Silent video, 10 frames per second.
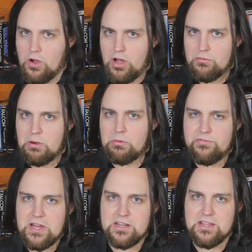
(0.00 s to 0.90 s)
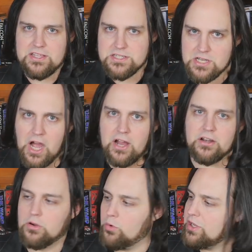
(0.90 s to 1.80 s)
on the rubber feet is
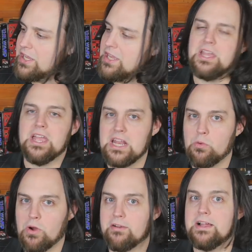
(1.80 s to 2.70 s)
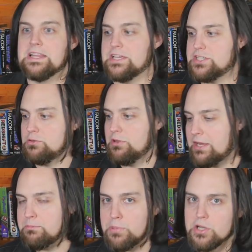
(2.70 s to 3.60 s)
not going anywhere unless you
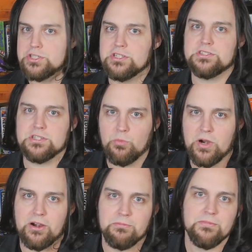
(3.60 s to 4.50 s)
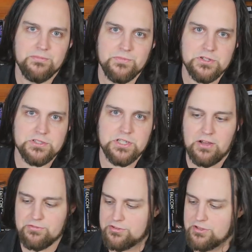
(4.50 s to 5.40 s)
like push it somewhere yourself.